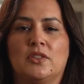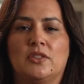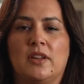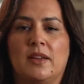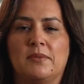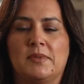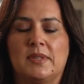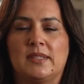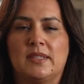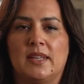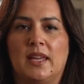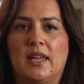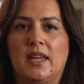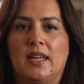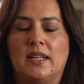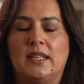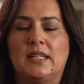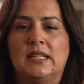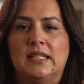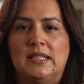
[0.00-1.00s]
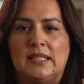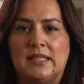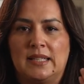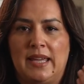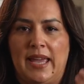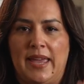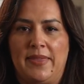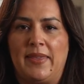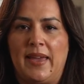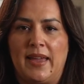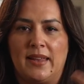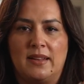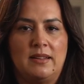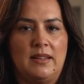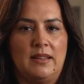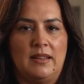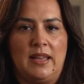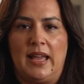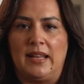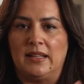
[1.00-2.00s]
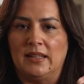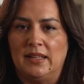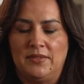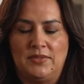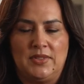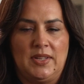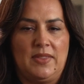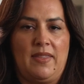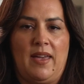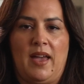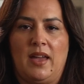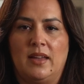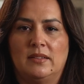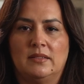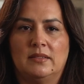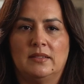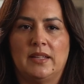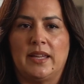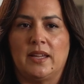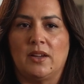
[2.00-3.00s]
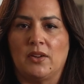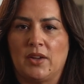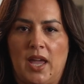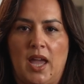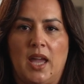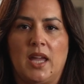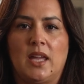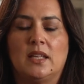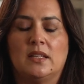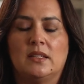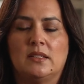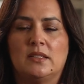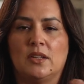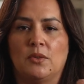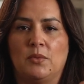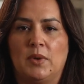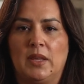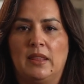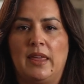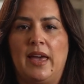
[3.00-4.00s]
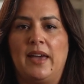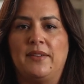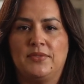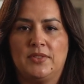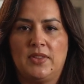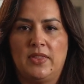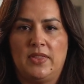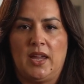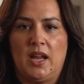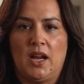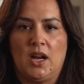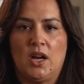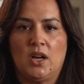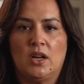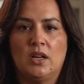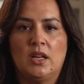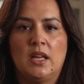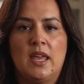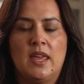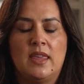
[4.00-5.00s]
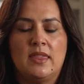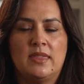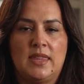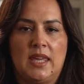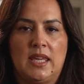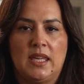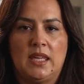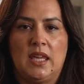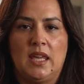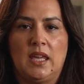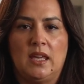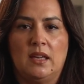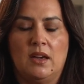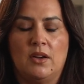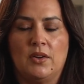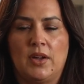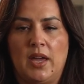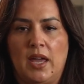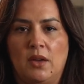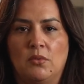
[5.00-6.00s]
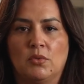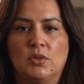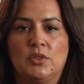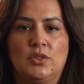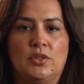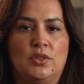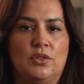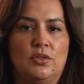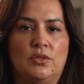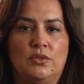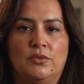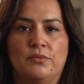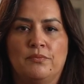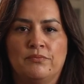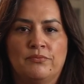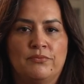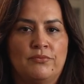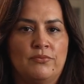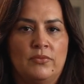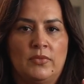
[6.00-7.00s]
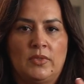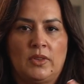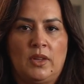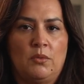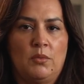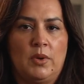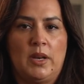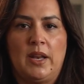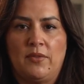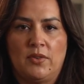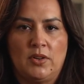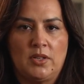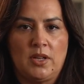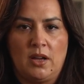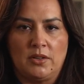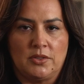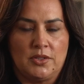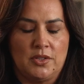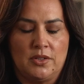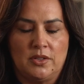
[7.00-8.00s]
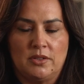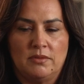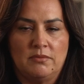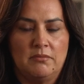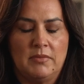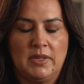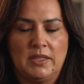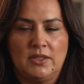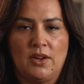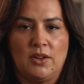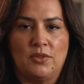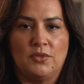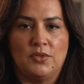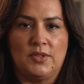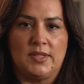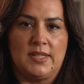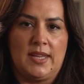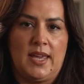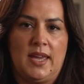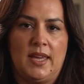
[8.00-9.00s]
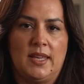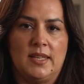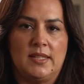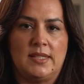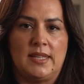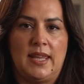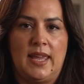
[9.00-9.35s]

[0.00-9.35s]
Thompson said, and that I lived in that. Like, okay. So we left there thinking, okay, we'll do whatever Dr. McDonald says.